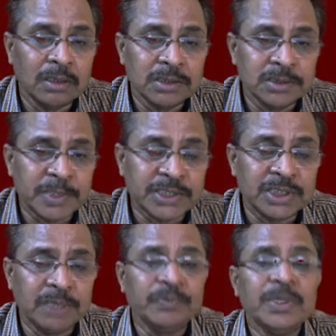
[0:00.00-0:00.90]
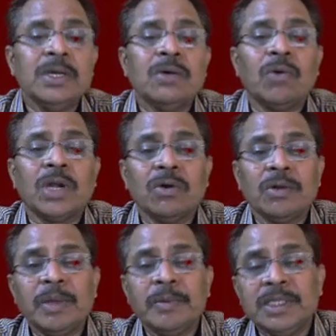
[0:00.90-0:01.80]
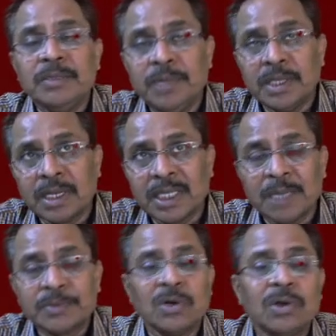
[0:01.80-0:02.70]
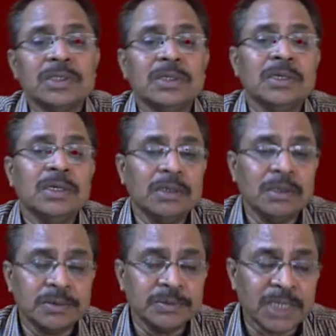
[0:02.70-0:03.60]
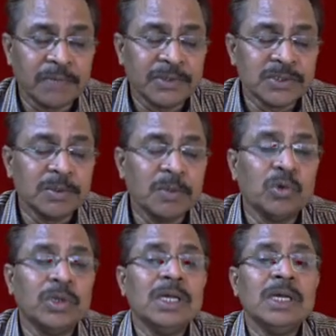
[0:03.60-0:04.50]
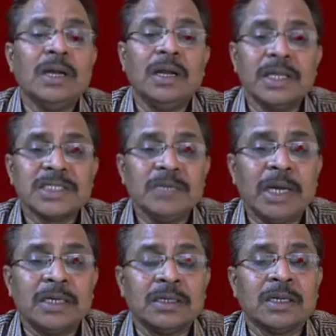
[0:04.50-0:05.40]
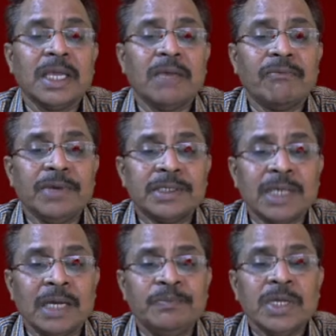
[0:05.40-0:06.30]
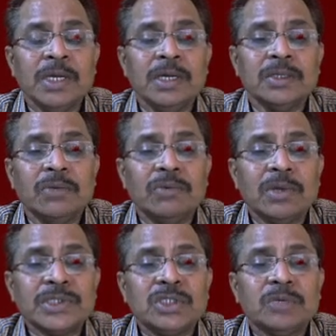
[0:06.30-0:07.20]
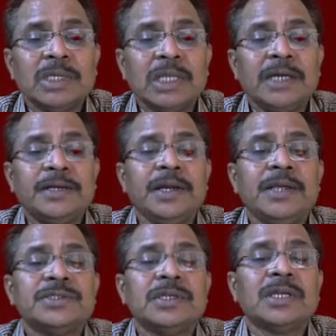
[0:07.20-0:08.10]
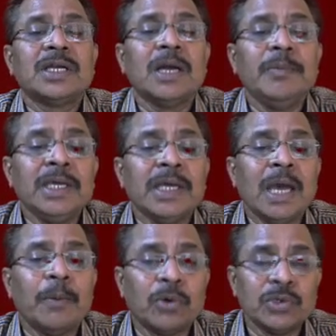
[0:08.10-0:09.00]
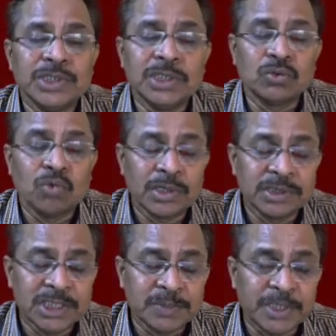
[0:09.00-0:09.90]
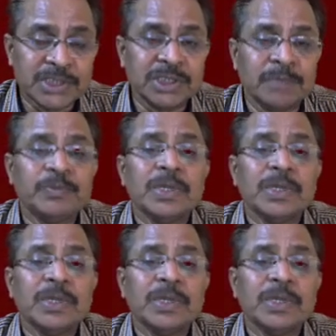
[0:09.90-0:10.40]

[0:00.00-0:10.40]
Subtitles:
spaceship, whatever may be the mirror kept on the surface of the moon, doesn't matter. Every time the velocity of the light radiation approaching toward the spaceship,